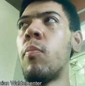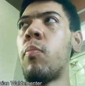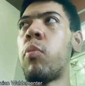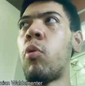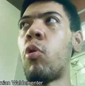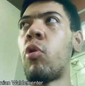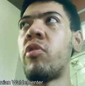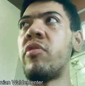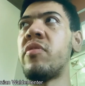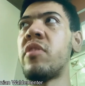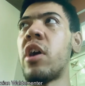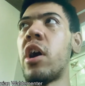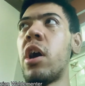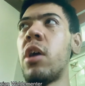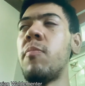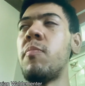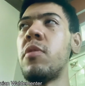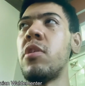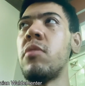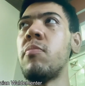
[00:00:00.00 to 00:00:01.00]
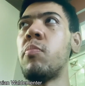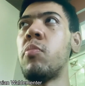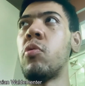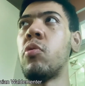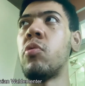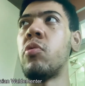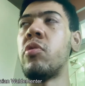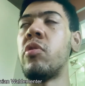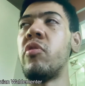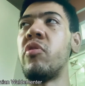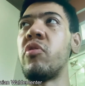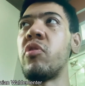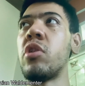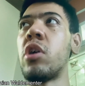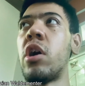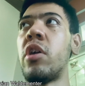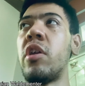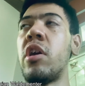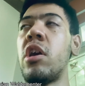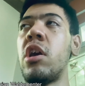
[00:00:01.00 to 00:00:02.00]
poor Thai people has
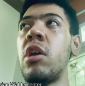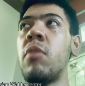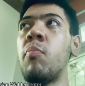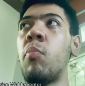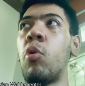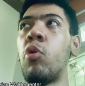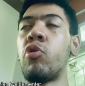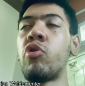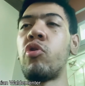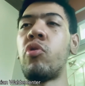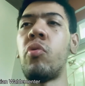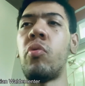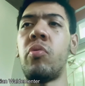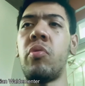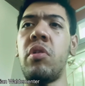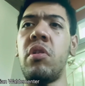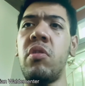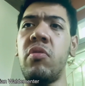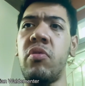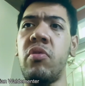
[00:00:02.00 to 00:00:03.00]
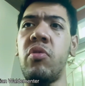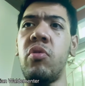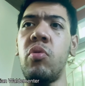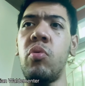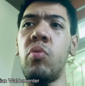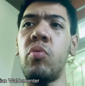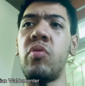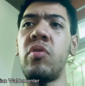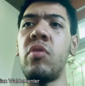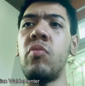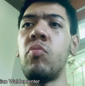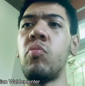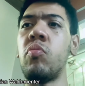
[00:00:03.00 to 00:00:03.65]
got emotional issues